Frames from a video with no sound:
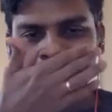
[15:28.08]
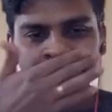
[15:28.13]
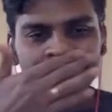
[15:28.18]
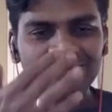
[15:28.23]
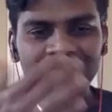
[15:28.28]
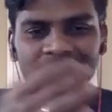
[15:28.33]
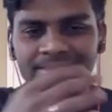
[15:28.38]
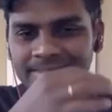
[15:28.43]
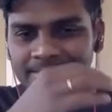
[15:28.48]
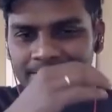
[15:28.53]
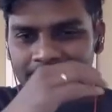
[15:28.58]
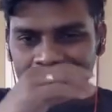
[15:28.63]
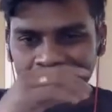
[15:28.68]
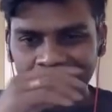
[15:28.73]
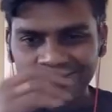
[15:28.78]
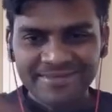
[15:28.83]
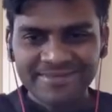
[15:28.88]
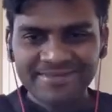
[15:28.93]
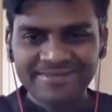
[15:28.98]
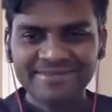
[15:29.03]

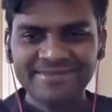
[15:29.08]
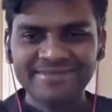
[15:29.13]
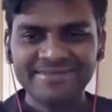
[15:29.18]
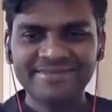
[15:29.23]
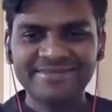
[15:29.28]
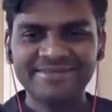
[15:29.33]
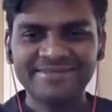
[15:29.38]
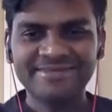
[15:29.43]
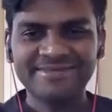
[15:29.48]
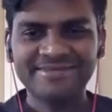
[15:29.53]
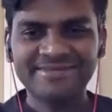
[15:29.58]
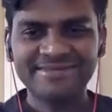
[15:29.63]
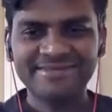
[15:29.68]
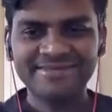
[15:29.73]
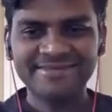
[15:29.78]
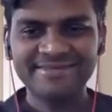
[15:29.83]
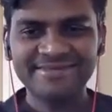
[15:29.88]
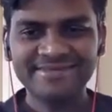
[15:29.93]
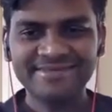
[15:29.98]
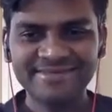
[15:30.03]

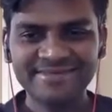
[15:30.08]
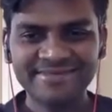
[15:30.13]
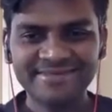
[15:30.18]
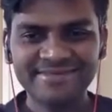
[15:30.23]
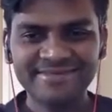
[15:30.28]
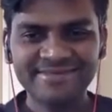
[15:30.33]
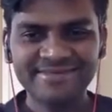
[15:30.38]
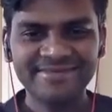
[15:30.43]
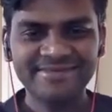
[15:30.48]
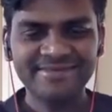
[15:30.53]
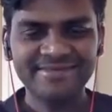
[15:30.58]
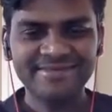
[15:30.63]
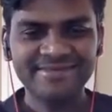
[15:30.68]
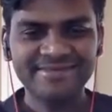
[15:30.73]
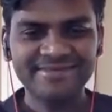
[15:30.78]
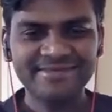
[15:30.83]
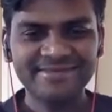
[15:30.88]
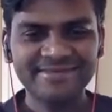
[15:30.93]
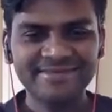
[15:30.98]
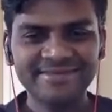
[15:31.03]

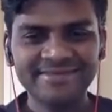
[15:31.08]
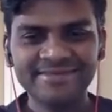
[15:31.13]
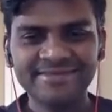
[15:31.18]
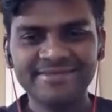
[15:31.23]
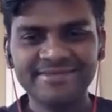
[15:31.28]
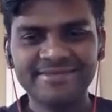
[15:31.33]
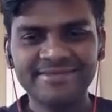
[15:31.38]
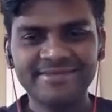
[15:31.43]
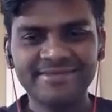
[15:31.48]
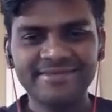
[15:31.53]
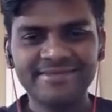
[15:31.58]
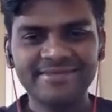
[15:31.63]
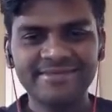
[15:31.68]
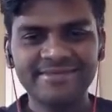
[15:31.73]
This person isn't speaking.